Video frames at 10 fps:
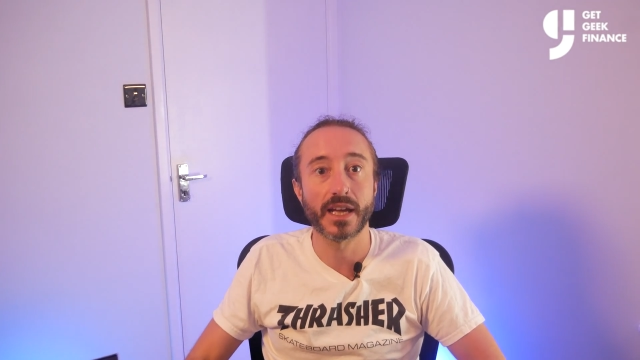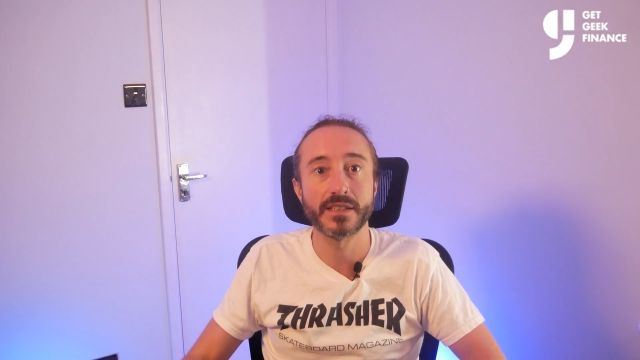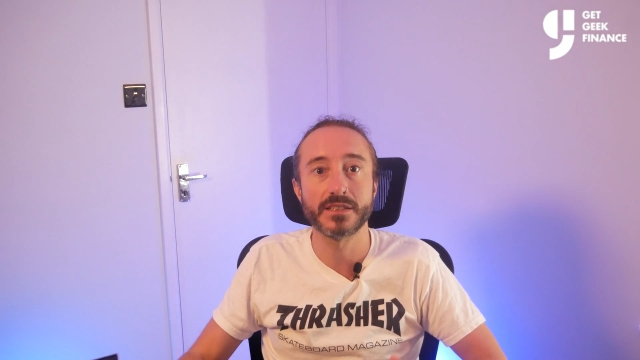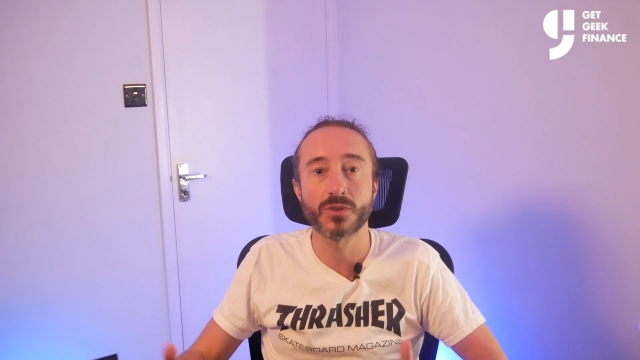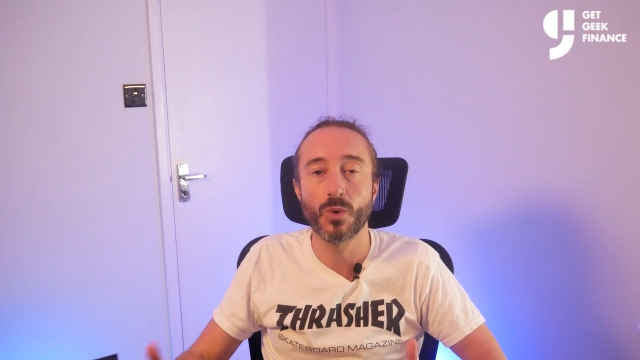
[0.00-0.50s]

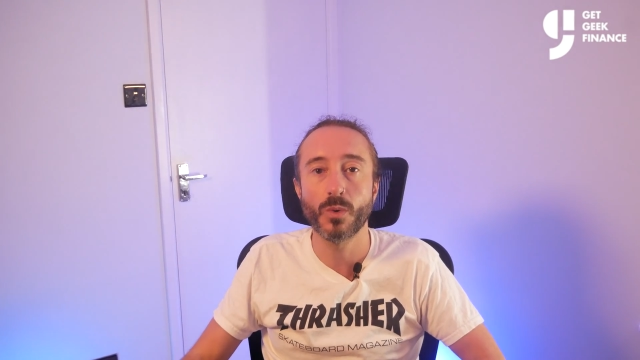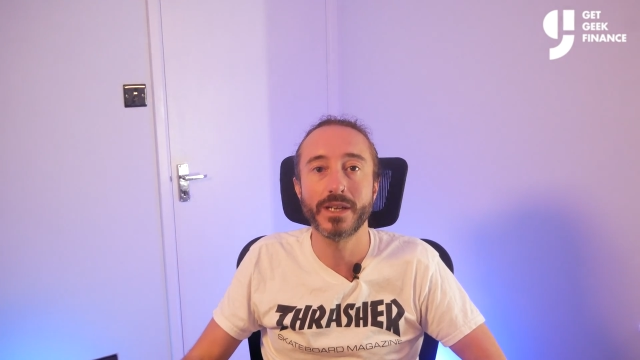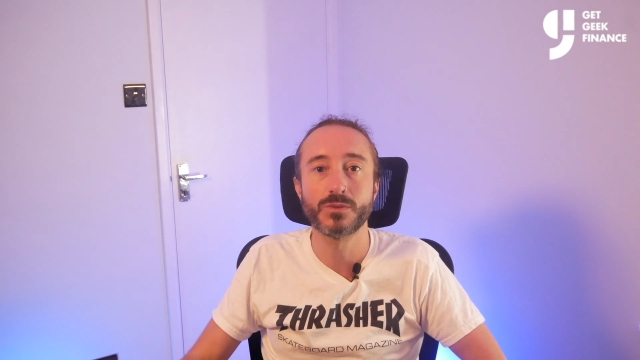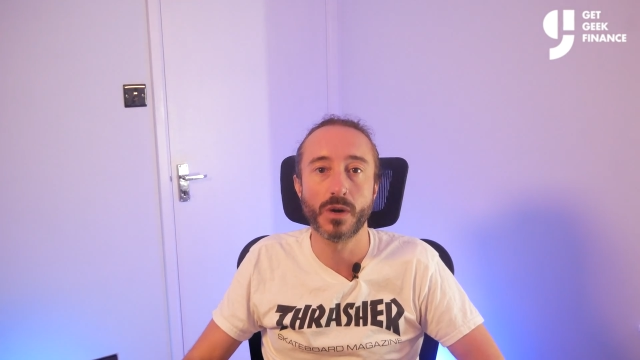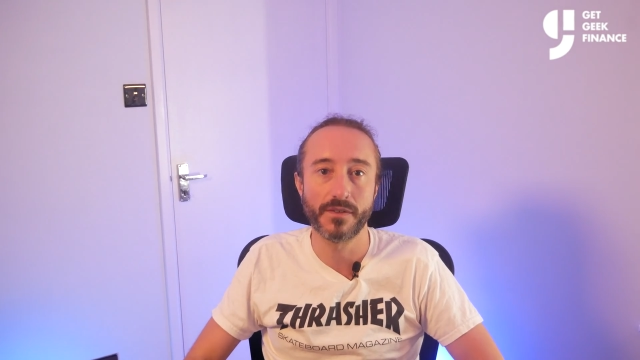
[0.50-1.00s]
and it's
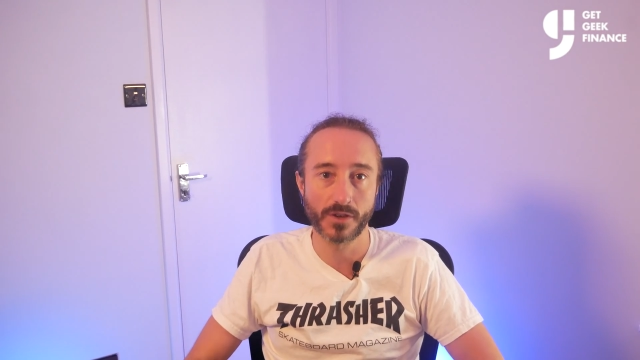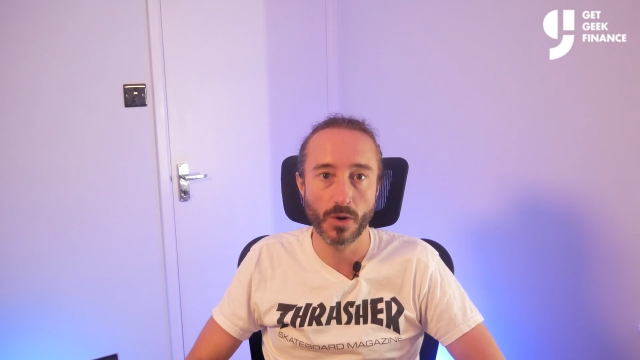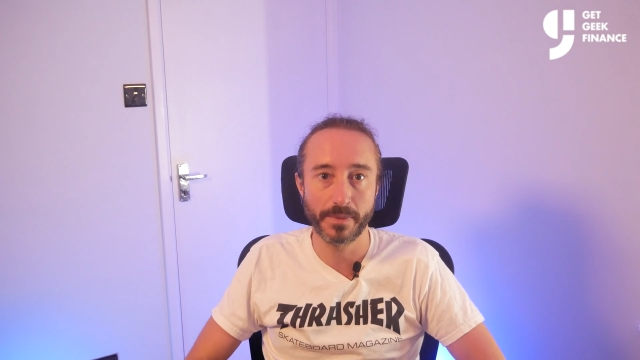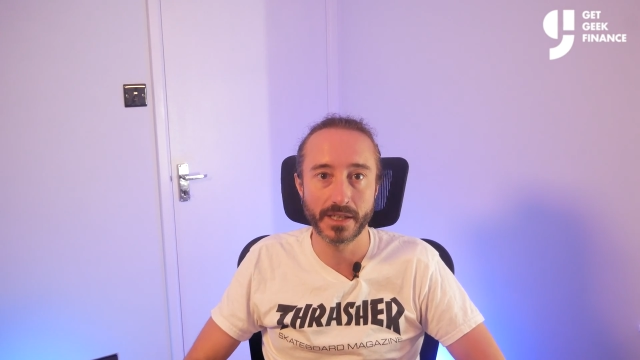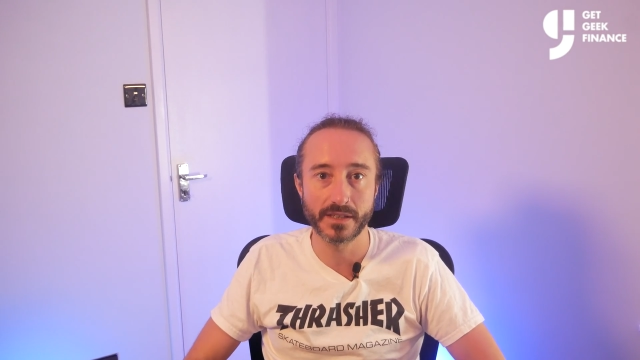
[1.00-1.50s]
always worth
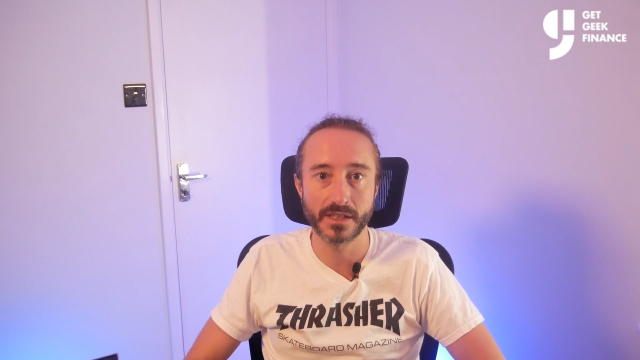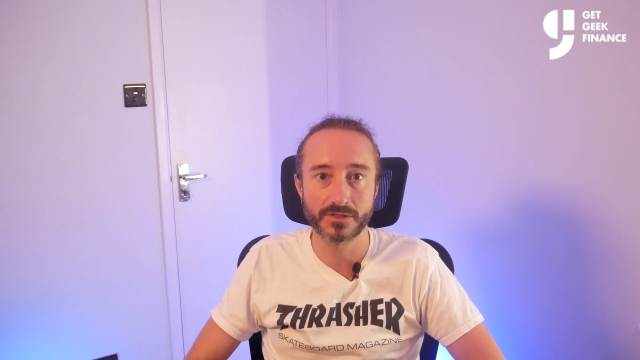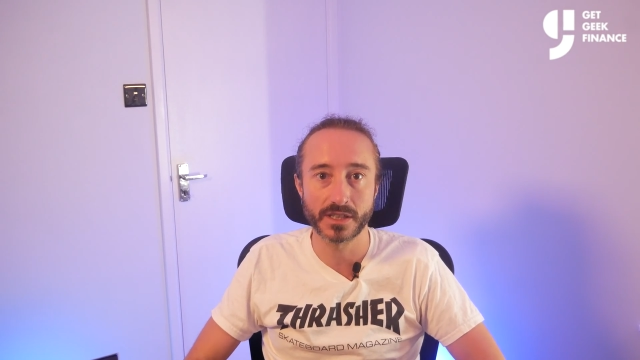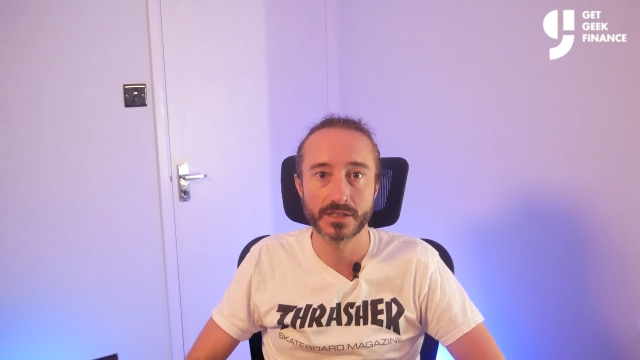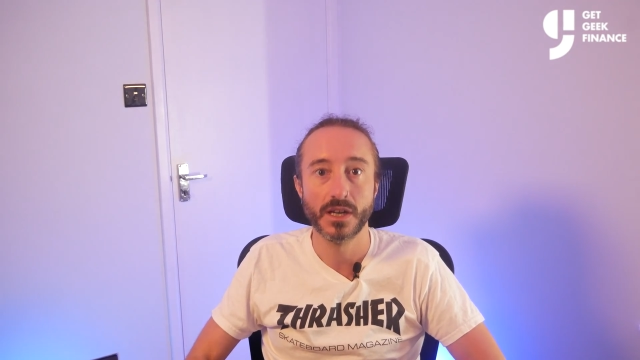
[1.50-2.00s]
copying the
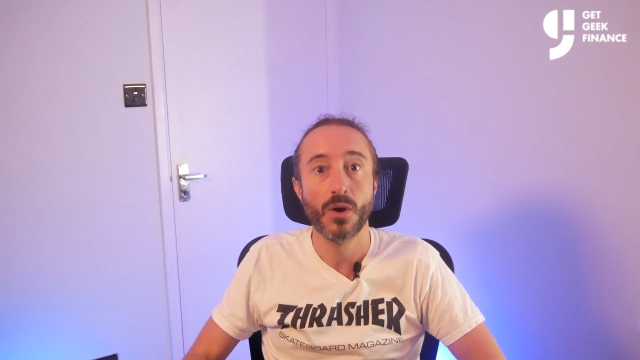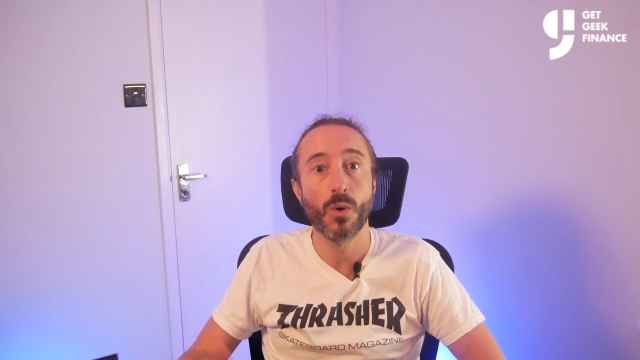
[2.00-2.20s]
address